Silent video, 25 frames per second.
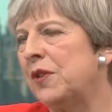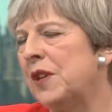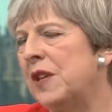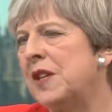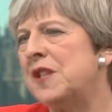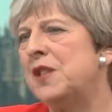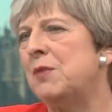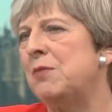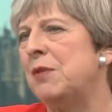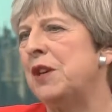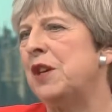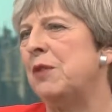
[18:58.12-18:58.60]

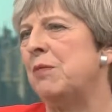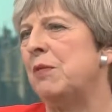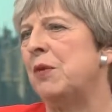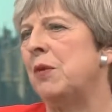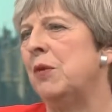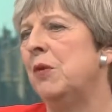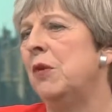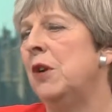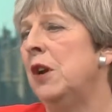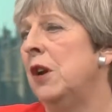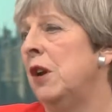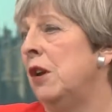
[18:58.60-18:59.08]
These are
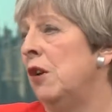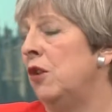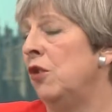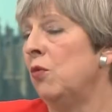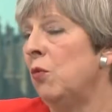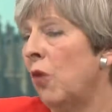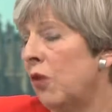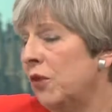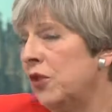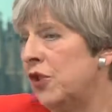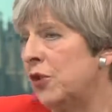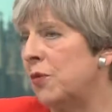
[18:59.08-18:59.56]
people who
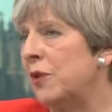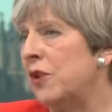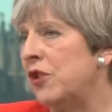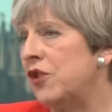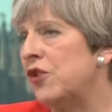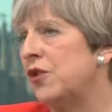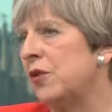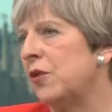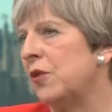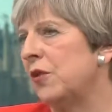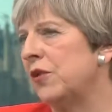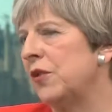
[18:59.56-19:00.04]
want to
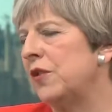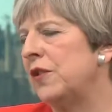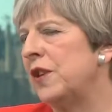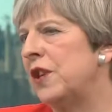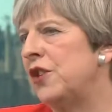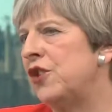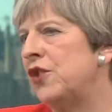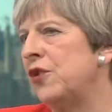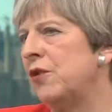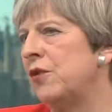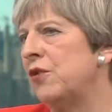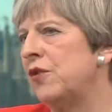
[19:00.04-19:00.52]
ensure that
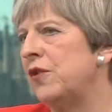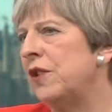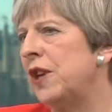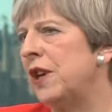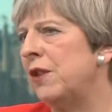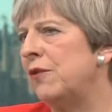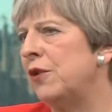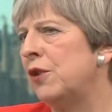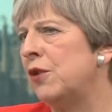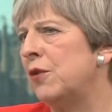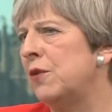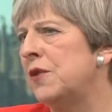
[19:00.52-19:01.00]
their children
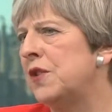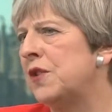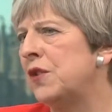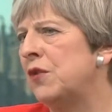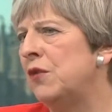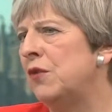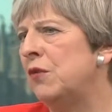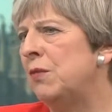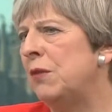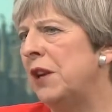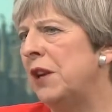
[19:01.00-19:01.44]
have a good school